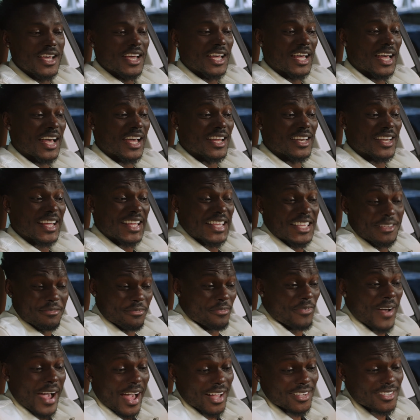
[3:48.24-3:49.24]
And in
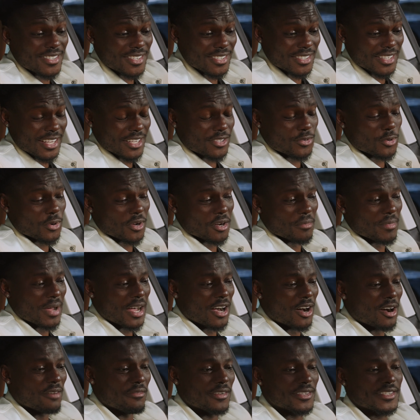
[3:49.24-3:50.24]
fact, they're talking
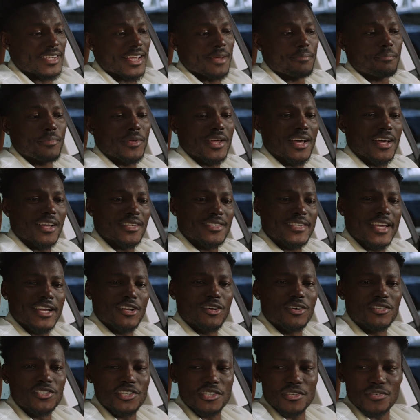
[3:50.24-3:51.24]
about other
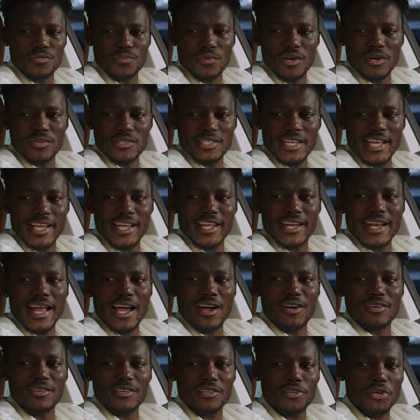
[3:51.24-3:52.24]
technology as well, taking
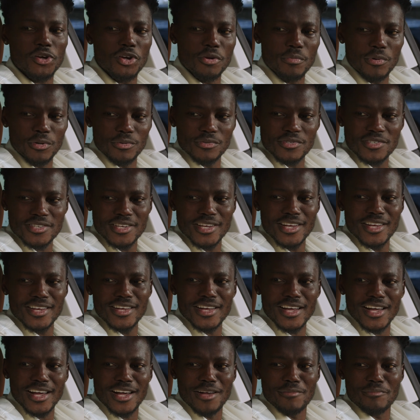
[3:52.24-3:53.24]
out cobalt
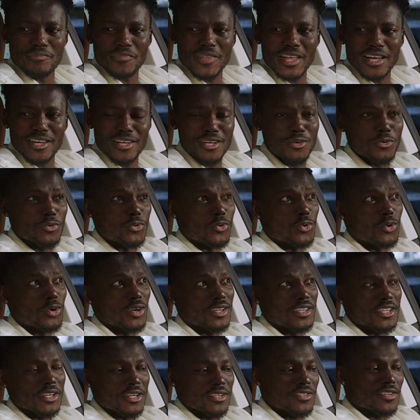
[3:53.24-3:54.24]
or
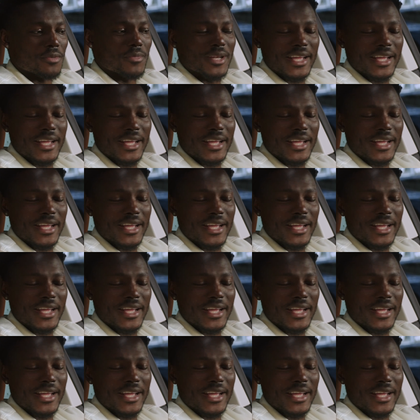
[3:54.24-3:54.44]
some of the